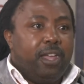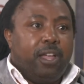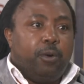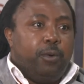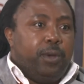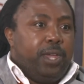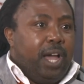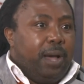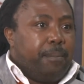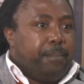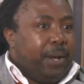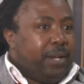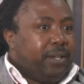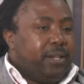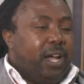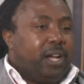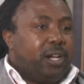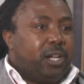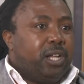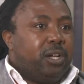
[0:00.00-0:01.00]
we are
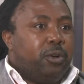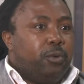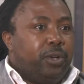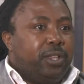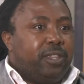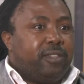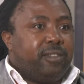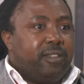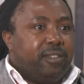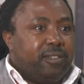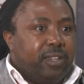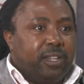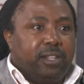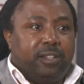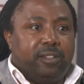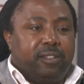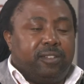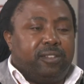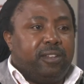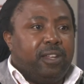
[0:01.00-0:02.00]
partnering with
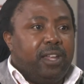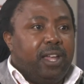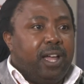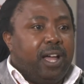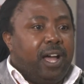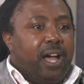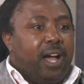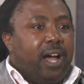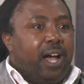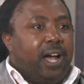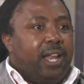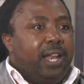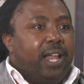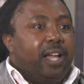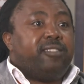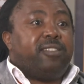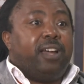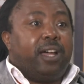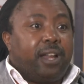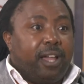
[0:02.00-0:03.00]
seasoned
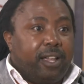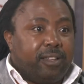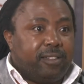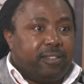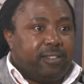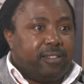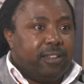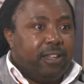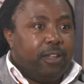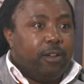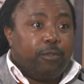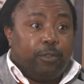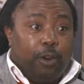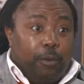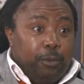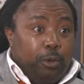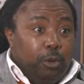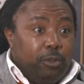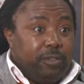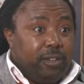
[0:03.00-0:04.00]
lecturers
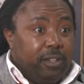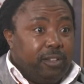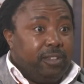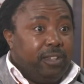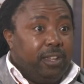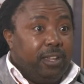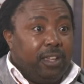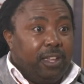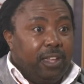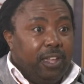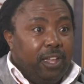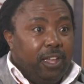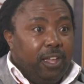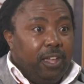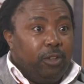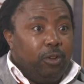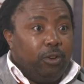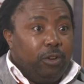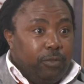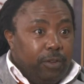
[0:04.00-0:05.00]
from UCT,
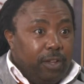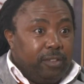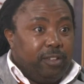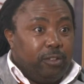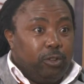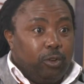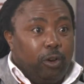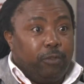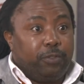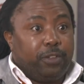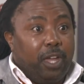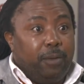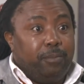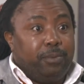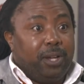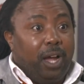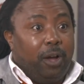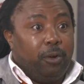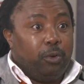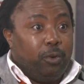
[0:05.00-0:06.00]
University of Cape
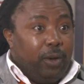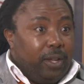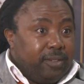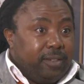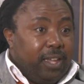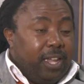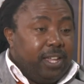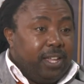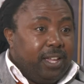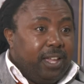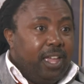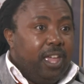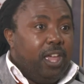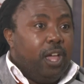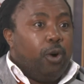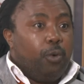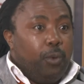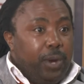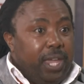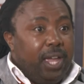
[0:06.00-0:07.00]
Town, who are saying,
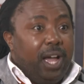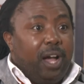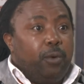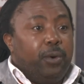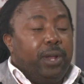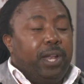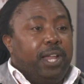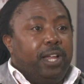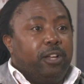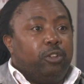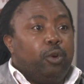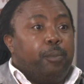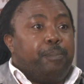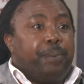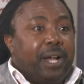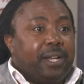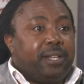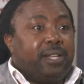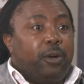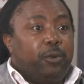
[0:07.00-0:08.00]
we are willing to
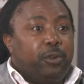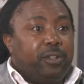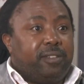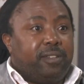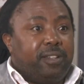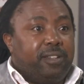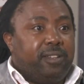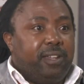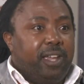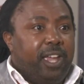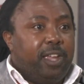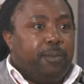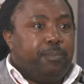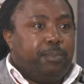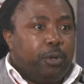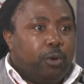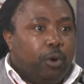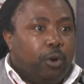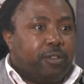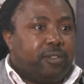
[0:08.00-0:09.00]
partner with CDA
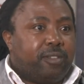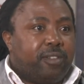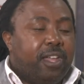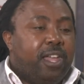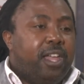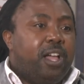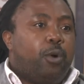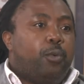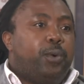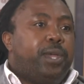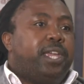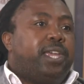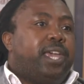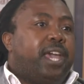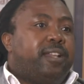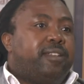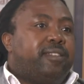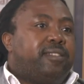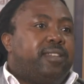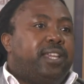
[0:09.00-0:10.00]
because we
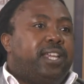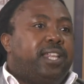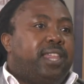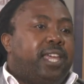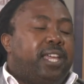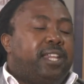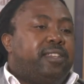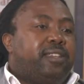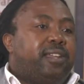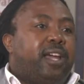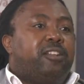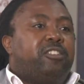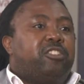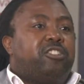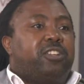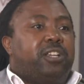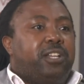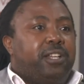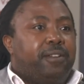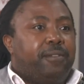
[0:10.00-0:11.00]
can see the
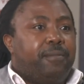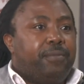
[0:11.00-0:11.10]
intention.